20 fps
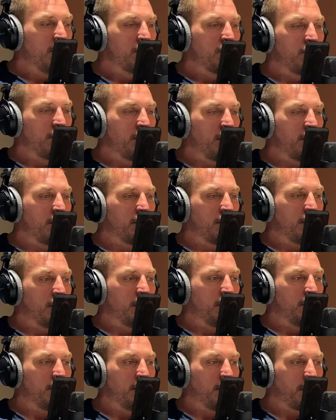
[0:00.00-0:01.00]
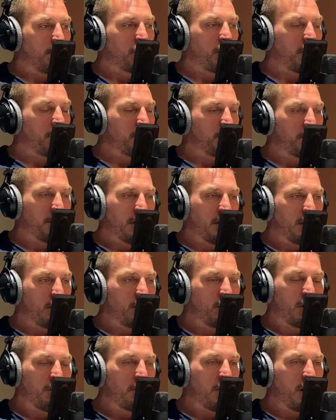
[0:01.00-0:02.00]
they're probably spending a
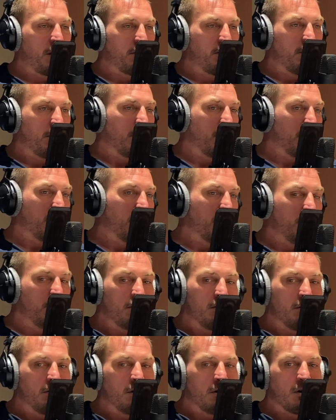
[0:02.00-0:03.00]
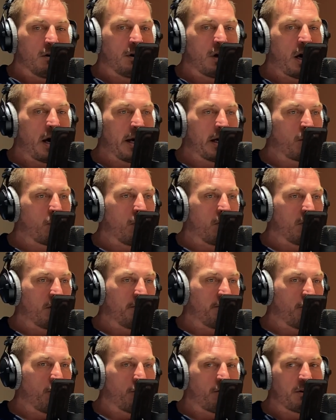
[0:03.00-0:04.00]
good amount on a high quality
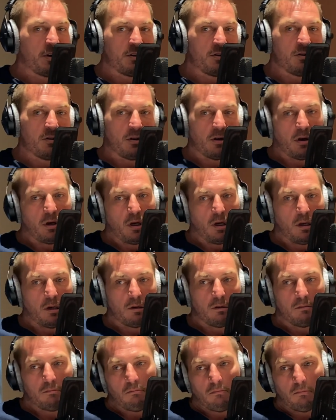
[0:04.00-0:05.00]
forage, and